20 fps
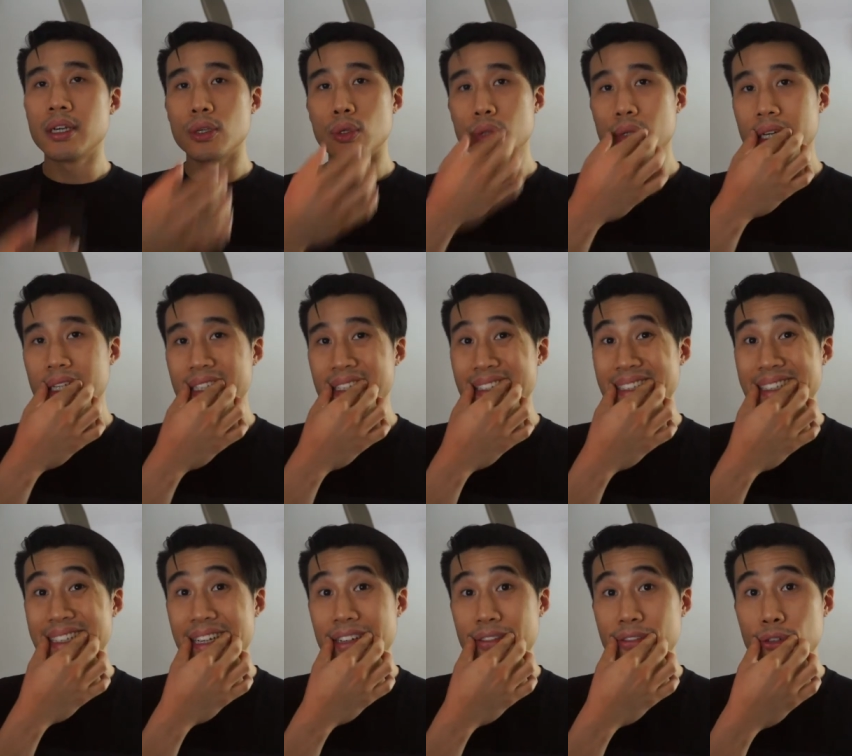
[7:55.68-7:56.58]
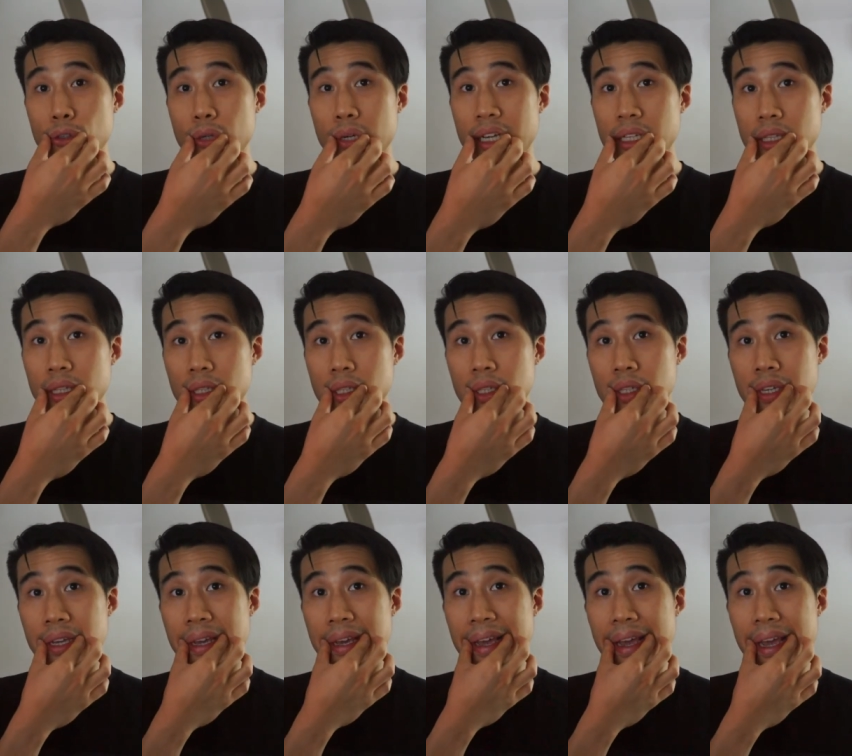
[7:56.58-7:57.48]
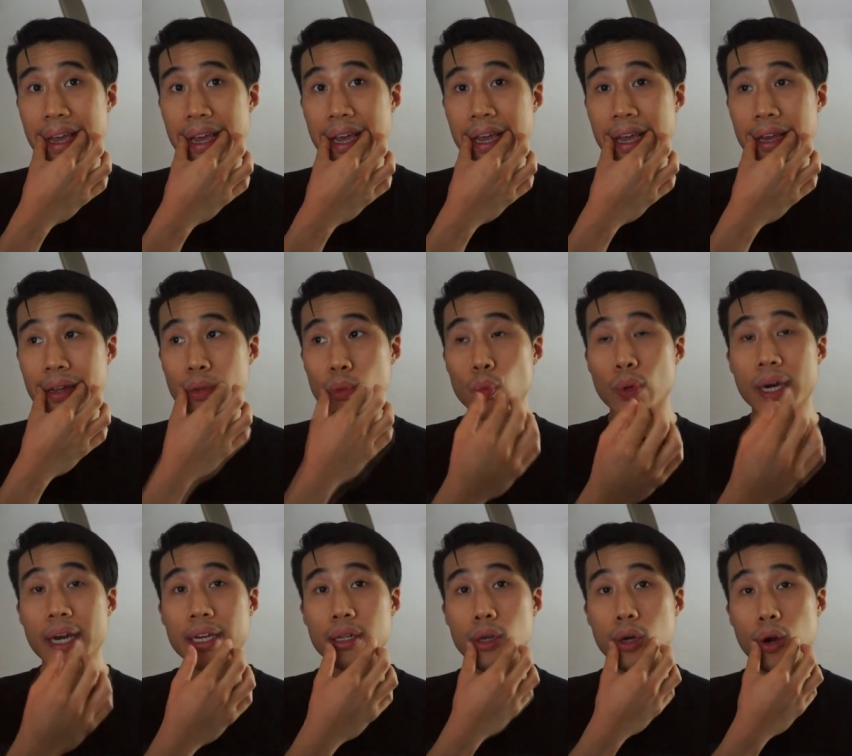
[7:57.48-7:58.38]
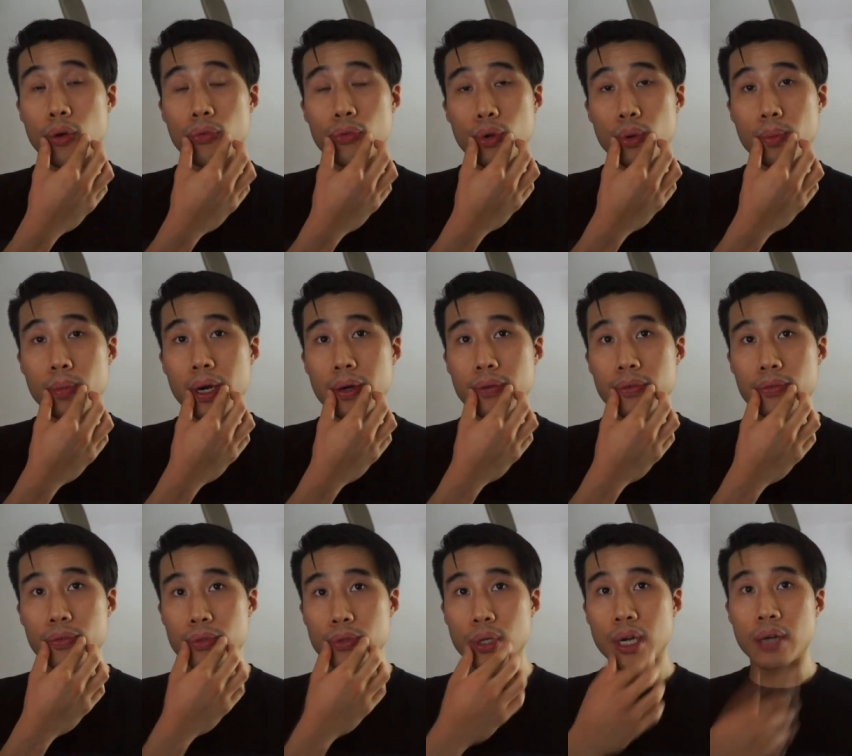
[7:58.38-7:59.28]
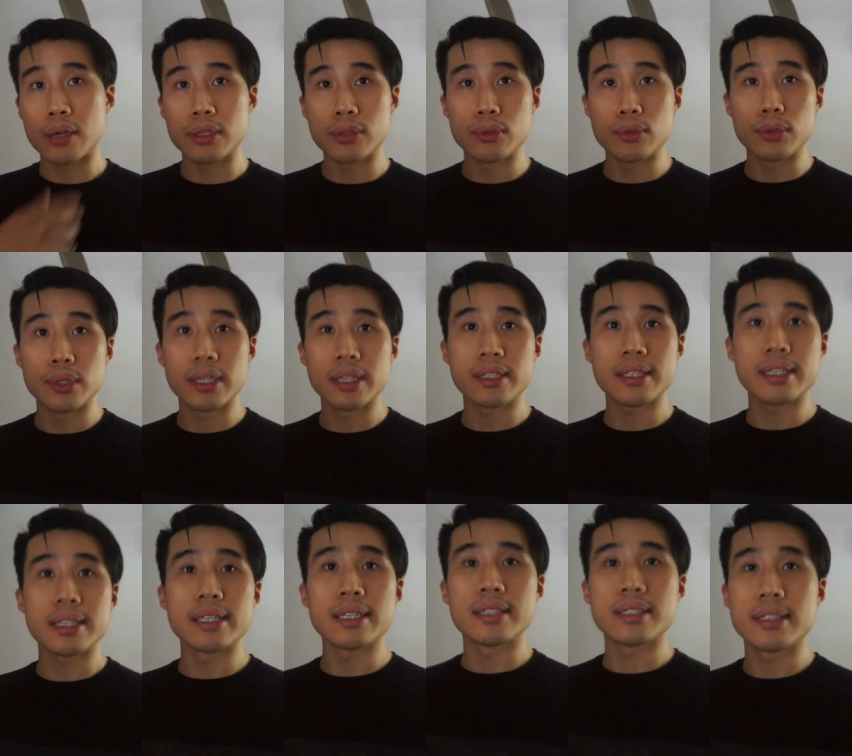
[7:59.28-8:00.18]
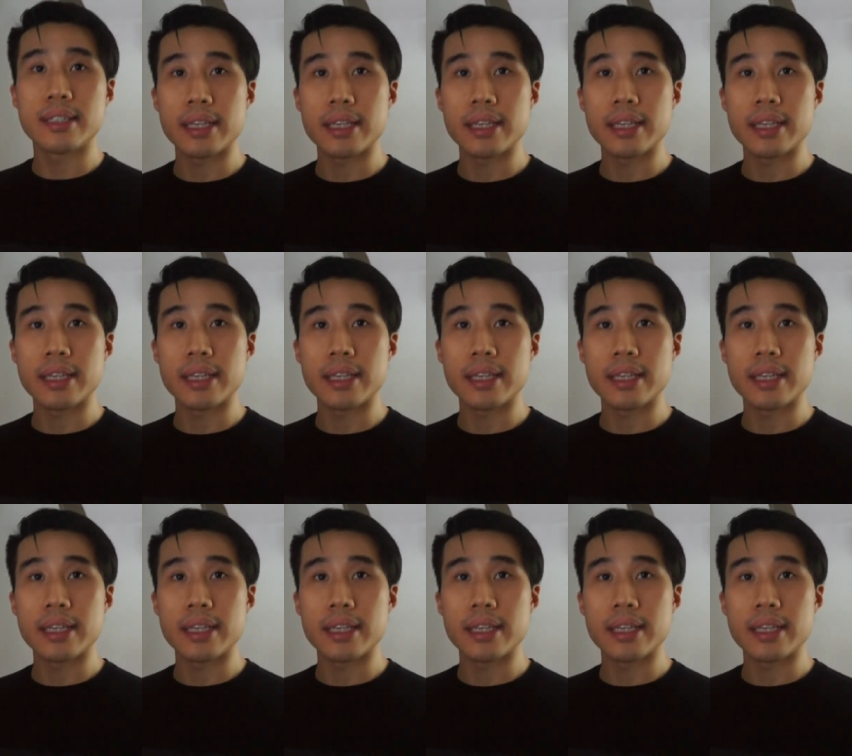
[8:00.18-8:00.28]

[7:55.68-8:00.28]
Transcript: you get the narrow and wide of your mouth. So how they do that is